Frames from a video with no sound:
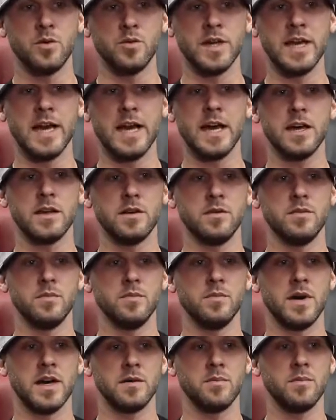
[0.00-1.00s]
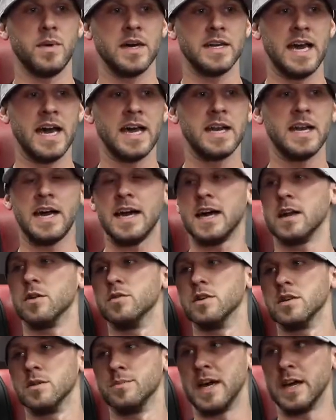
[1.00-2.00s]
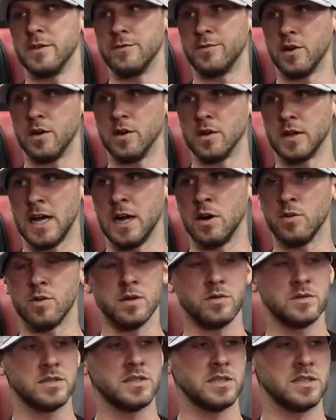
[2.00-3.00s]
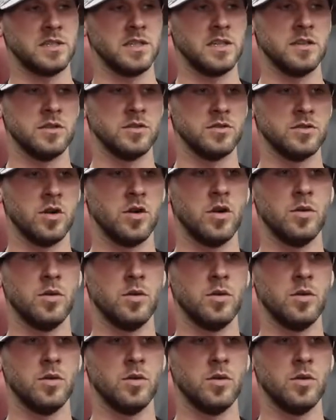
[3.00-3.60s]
we had, my dad and I had a really bad falling out when I was 16 years